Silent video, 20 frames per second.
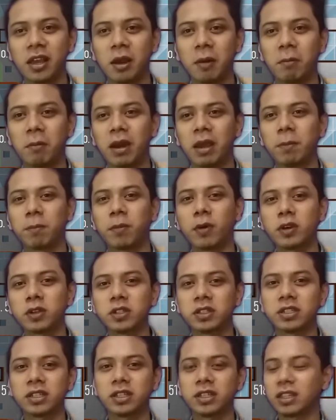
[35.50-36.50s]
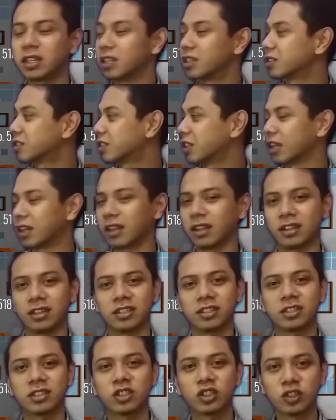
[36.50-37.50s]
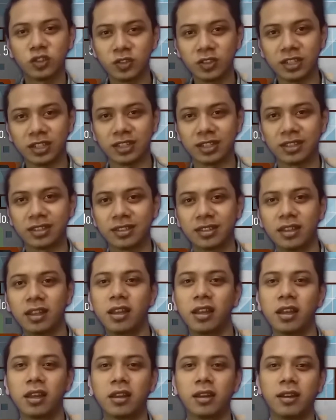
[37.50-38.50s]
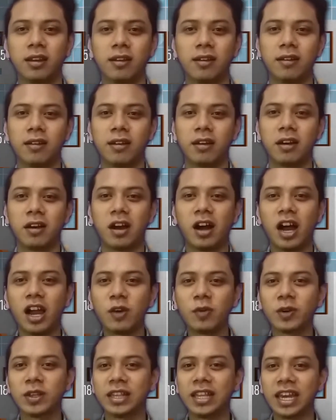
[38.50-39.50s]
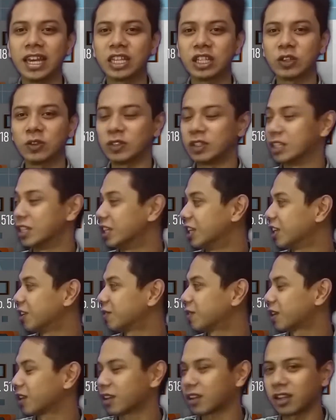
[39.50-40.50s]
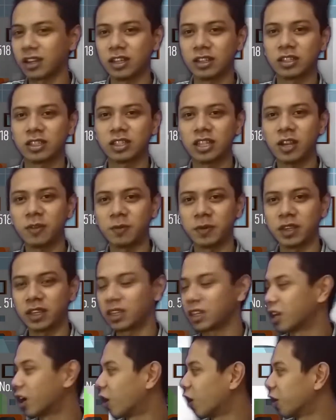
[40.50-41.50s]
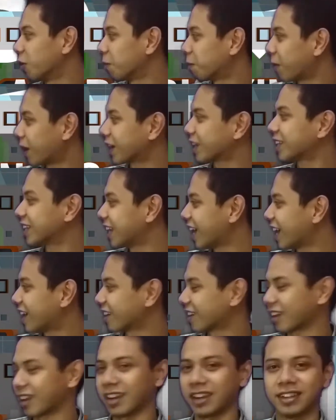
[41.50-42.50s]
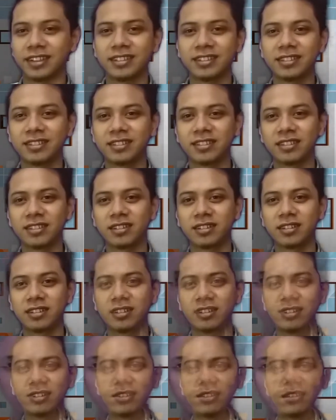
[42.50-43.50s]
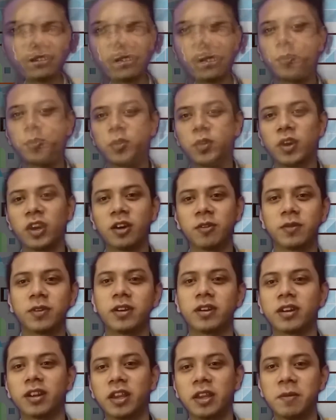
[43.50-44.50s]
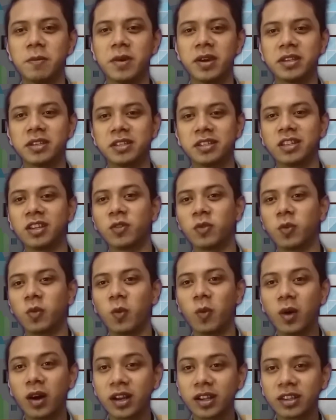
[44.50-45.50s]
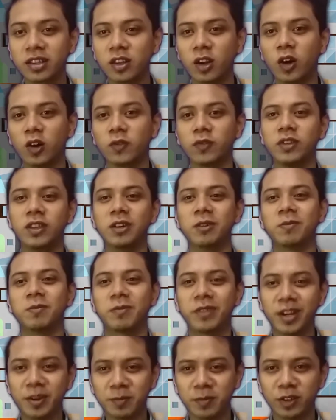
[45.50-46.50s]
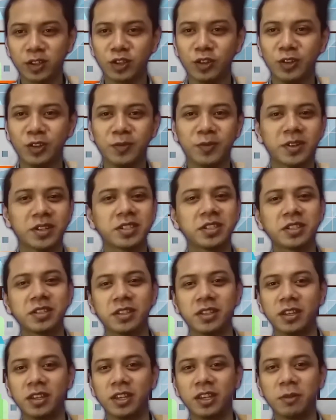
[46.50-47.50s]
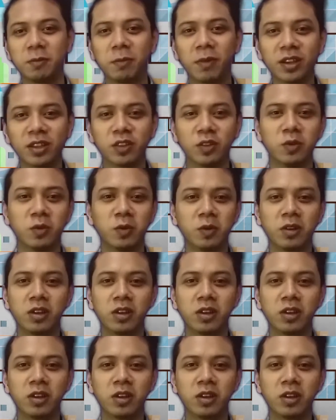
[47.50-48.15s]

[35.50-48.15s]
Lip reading: My position is still a student. I would like to deliver a topic on parking area. Have you ever imagined if one of the private university in Bandung,